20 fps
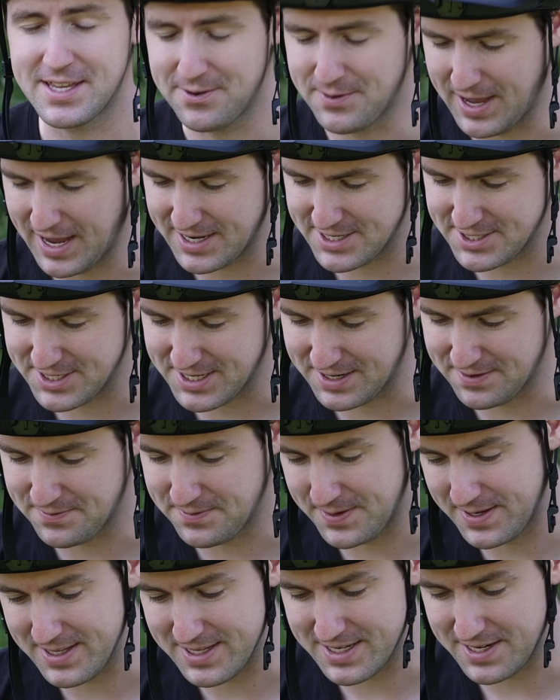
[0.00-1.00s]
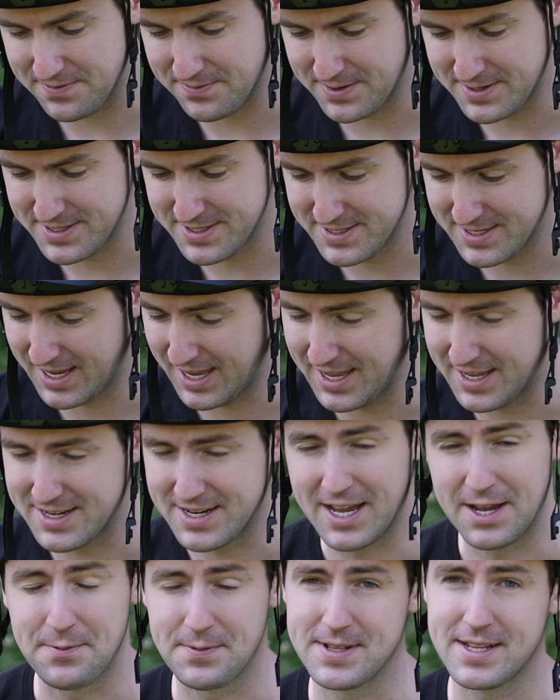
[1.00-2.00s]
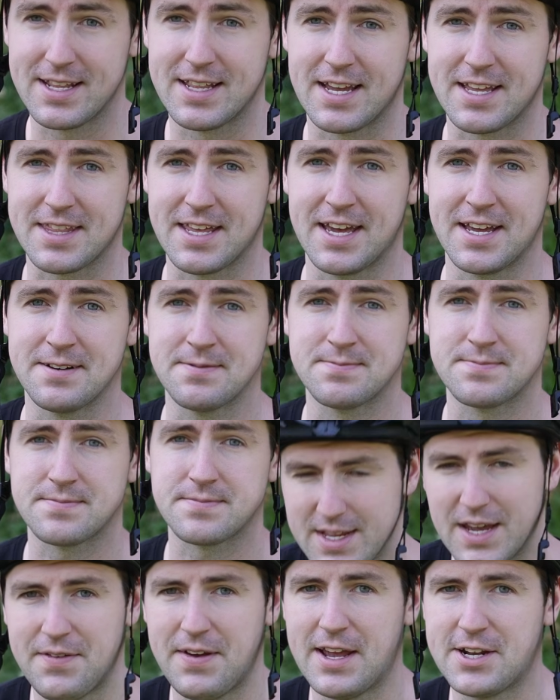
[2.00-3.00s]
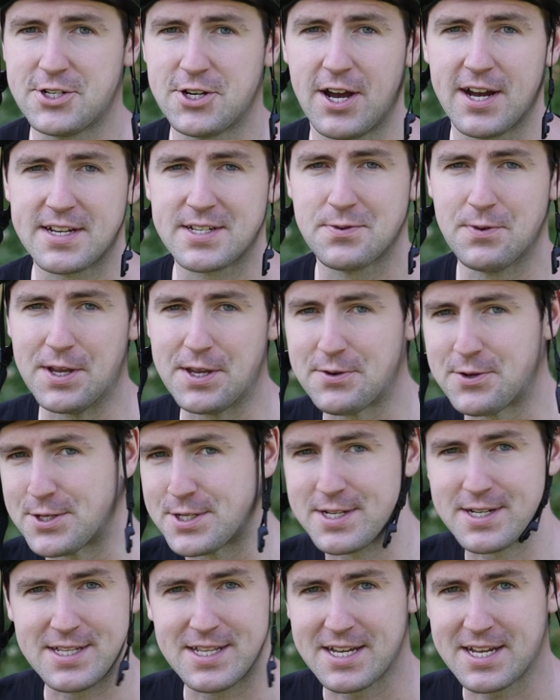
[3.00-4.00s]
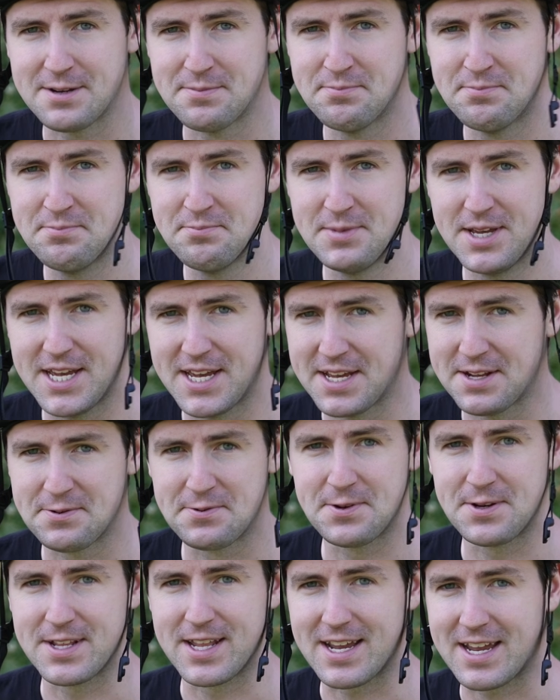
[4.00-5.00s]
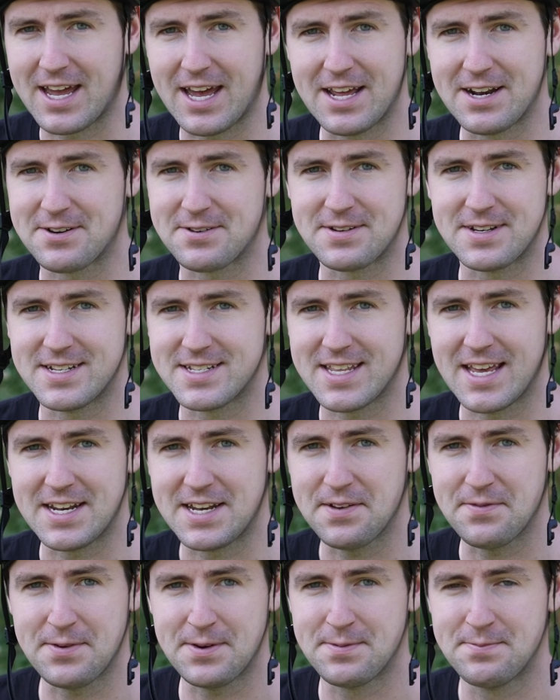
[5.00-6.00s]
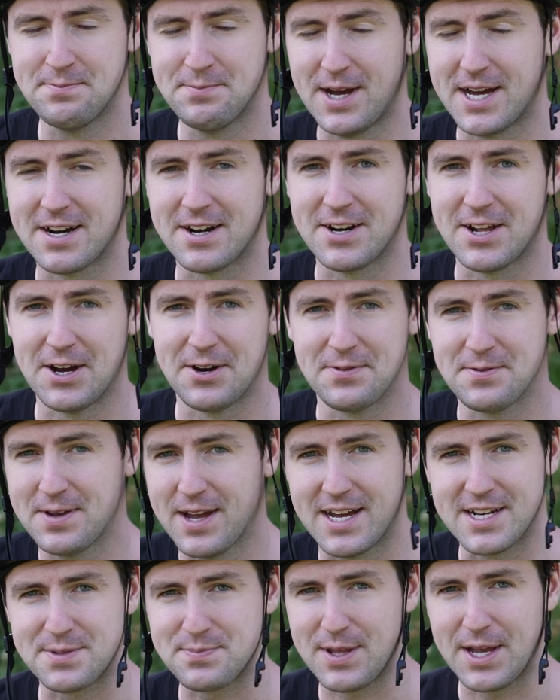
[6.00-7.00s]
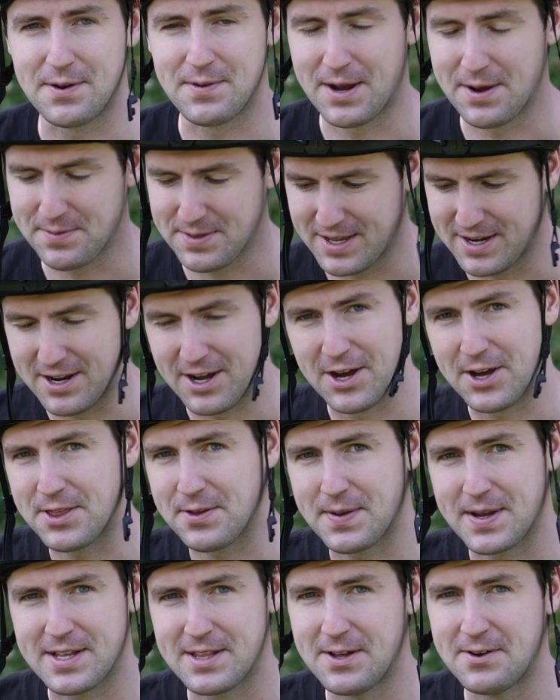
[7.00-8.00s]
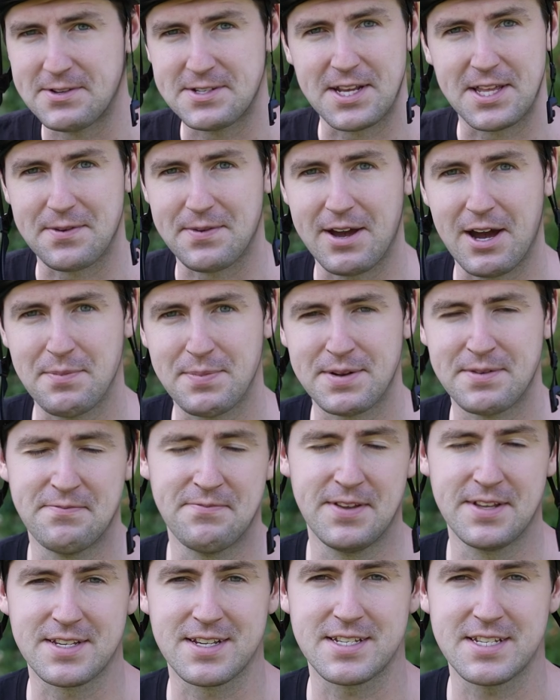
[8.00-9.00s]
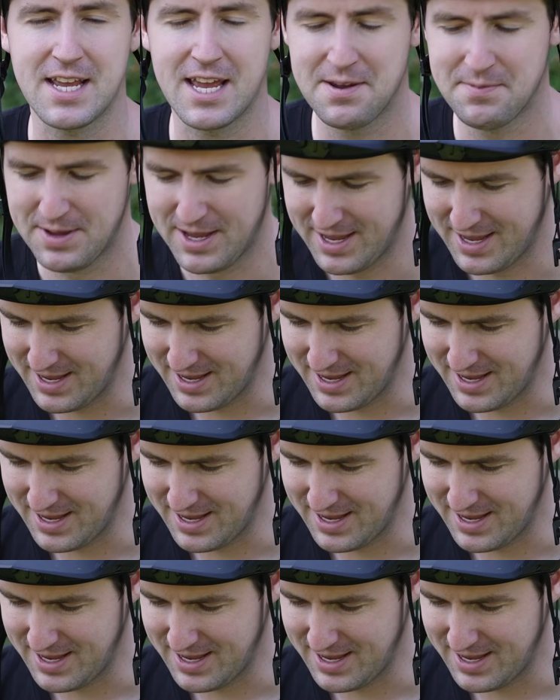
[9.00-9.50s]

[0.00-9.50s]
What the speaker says: You actually can feel a difference, and I really like that. I've had shocks where you just click them and you're like, is that different? I don't know. I just play around with it. All the way closed, all the way open, feels the same.